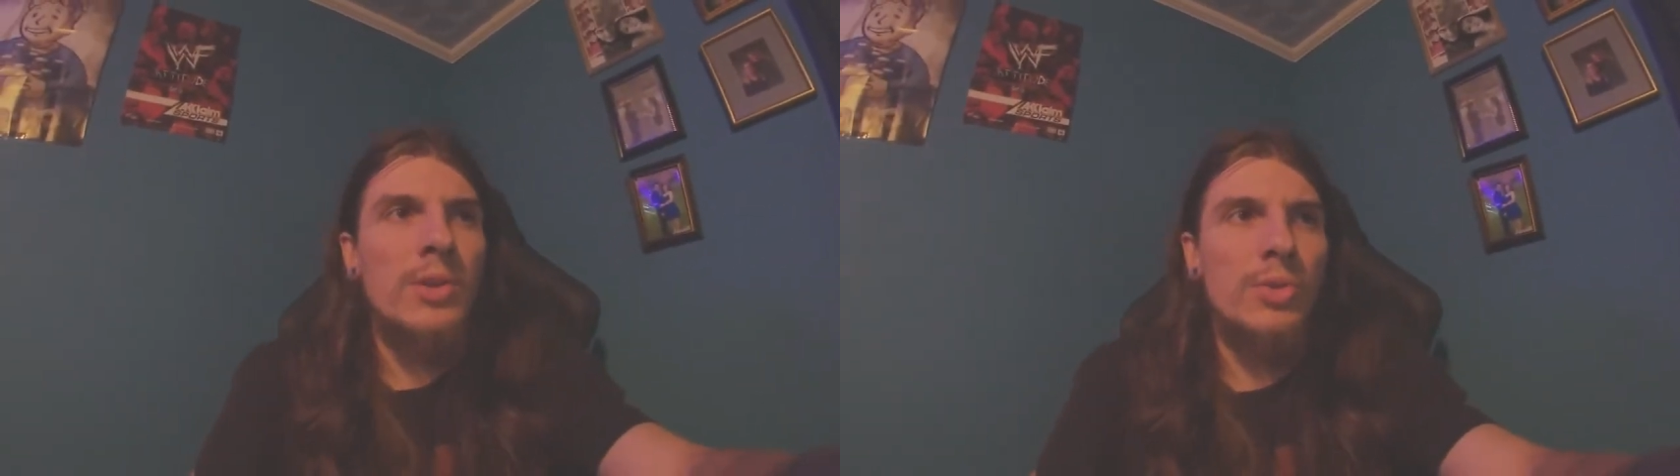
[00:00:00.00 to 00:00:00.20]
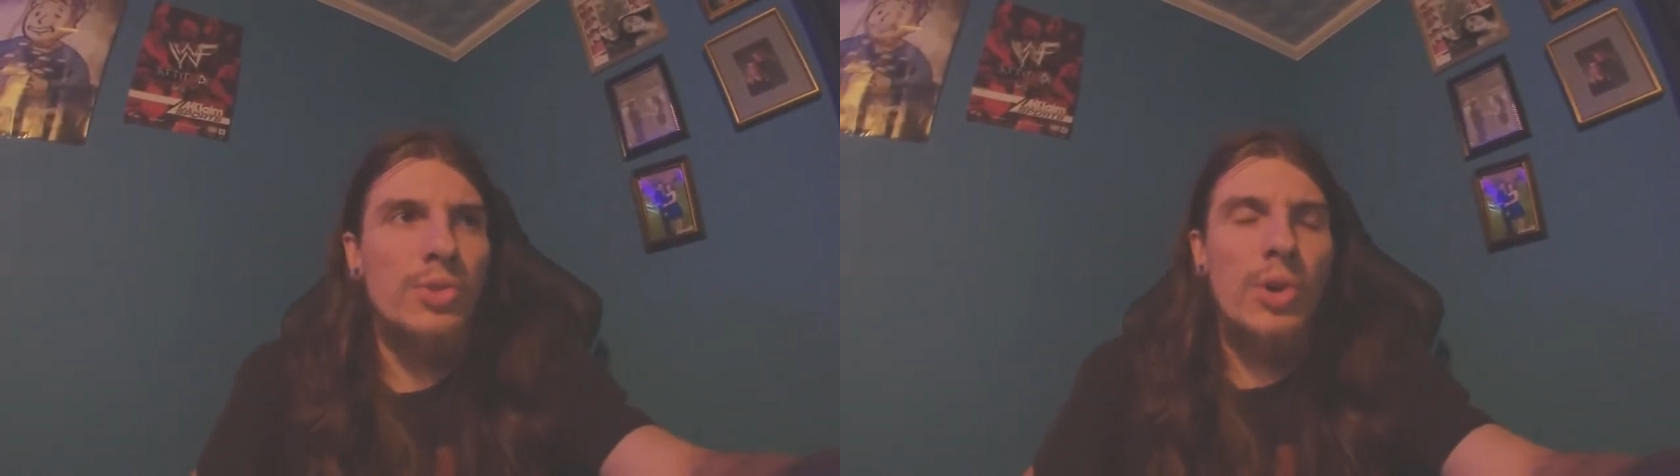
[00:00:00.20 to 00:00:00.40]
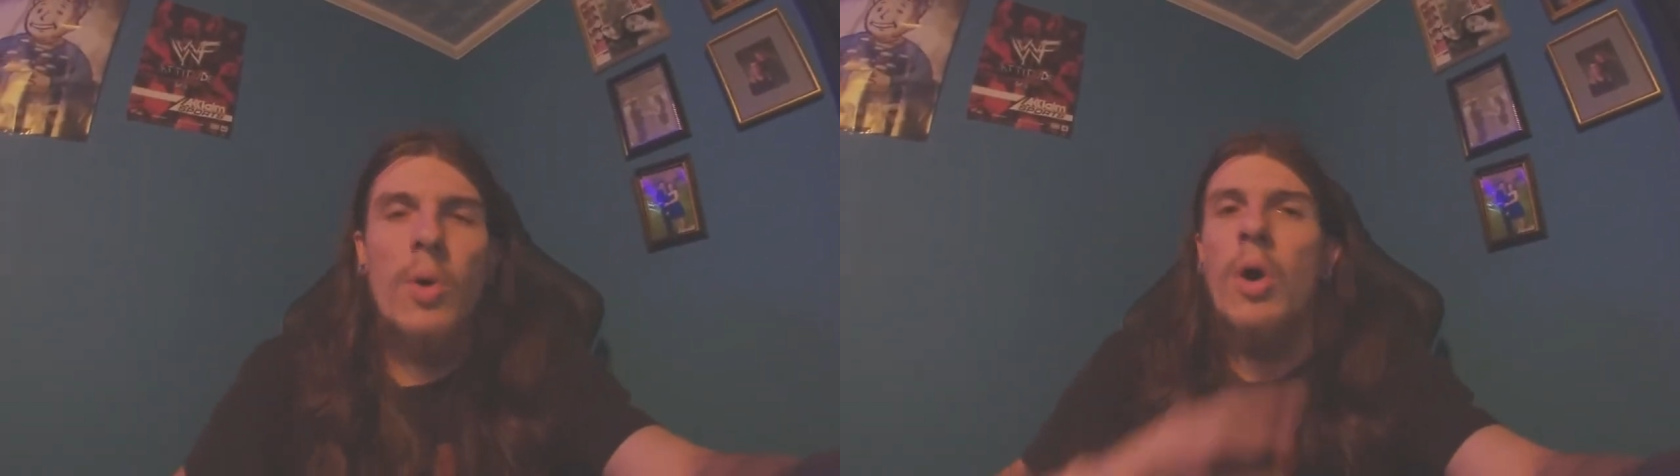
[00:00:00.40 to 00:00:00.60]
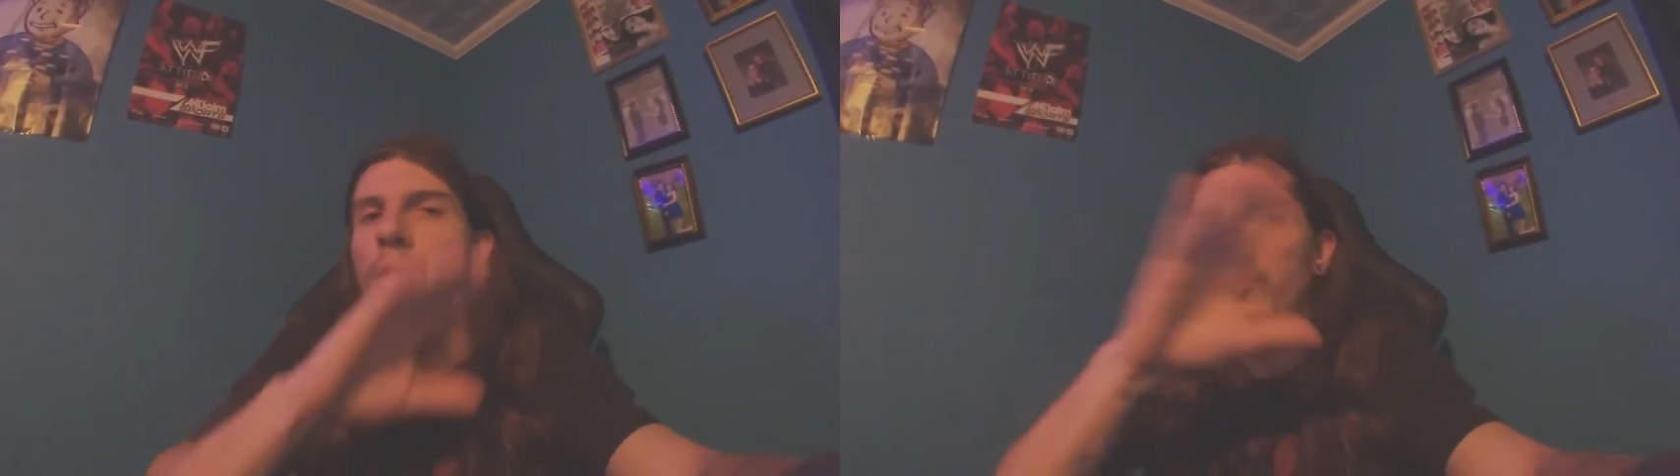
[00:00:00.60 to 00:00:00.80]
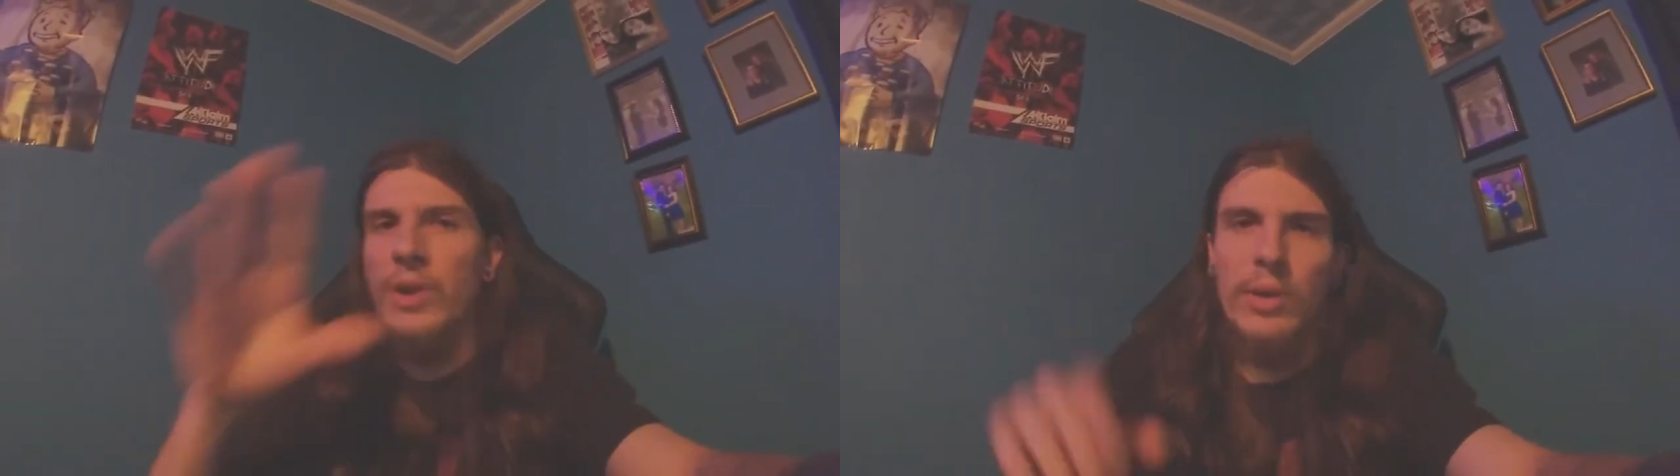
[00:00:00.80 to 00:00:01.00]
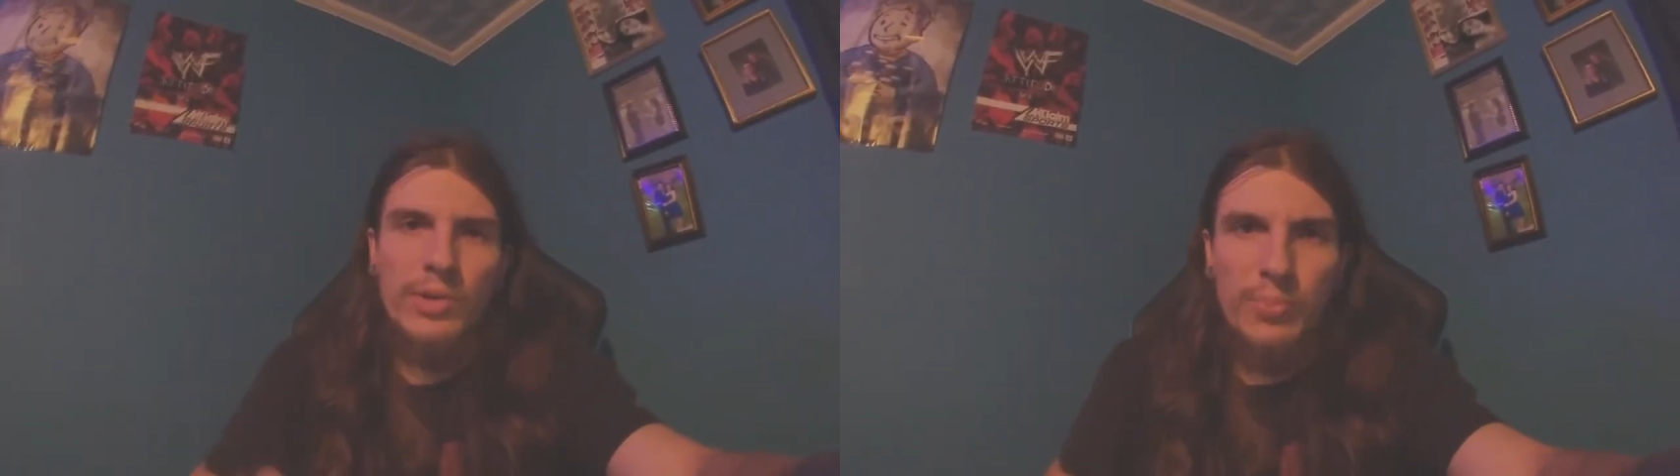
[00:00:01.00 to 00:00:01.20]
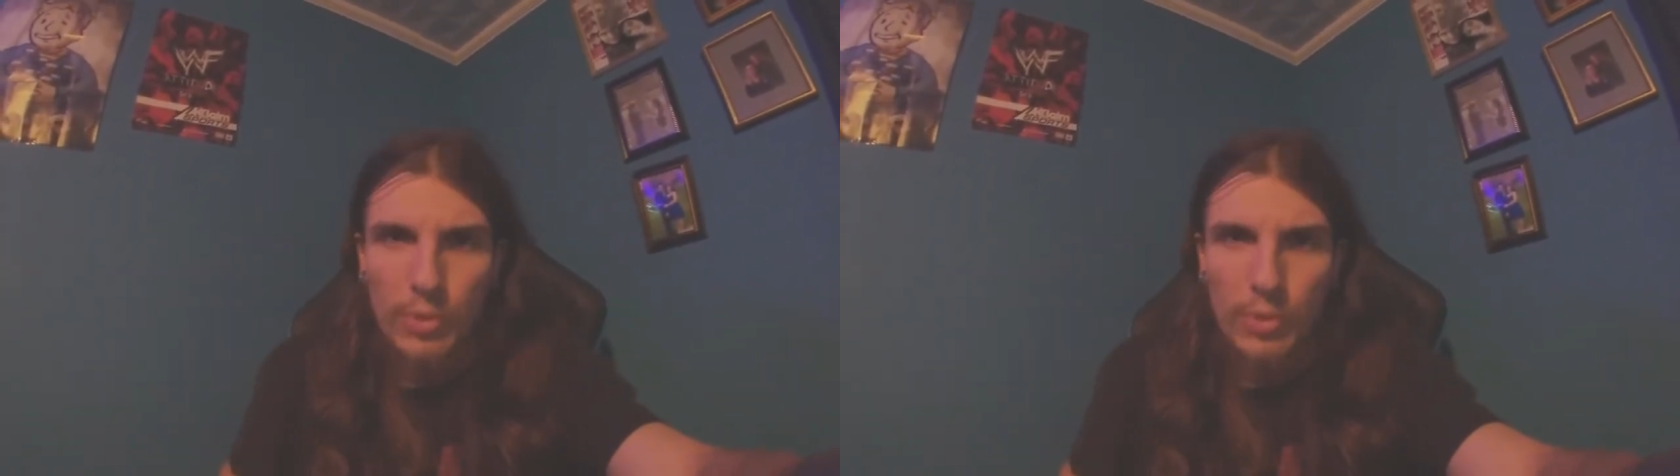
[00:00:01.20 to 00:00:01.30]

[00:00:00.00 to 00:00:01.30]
to show all of Garrett's